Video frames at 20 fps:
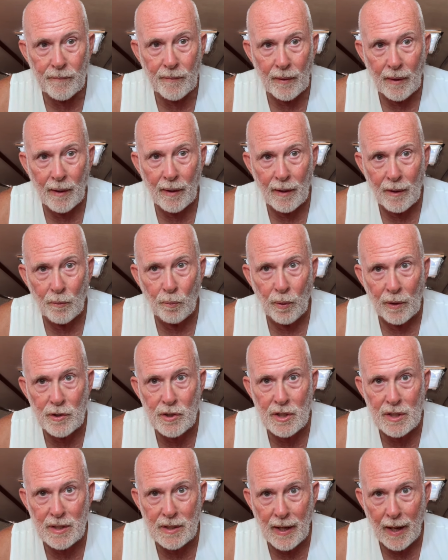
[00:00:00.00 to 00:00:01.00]
was
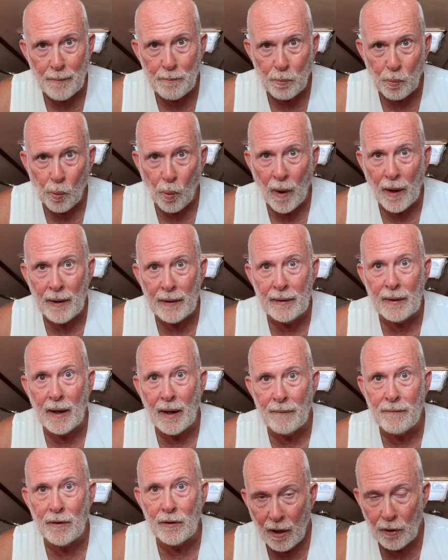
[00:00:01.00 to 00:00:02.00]
step one
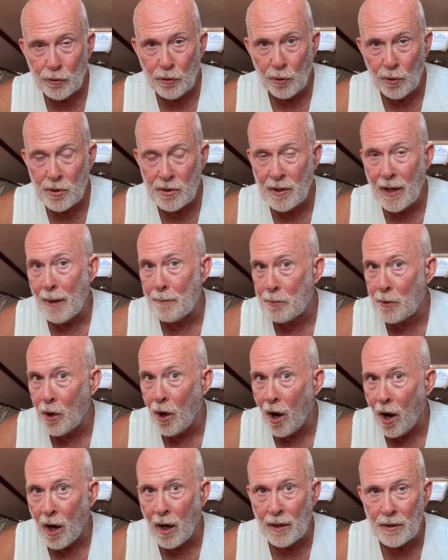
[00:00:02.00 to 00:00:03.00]
of a two-step
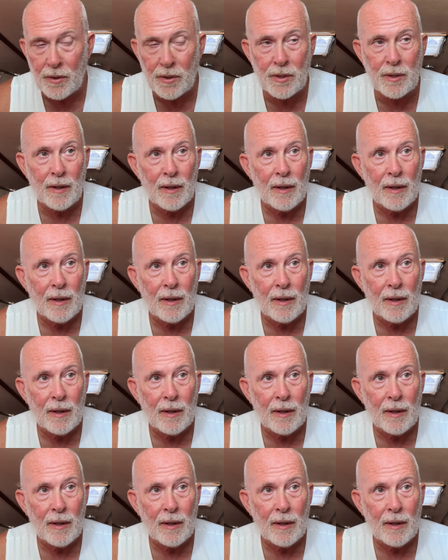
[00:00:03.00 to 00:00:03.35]
cause.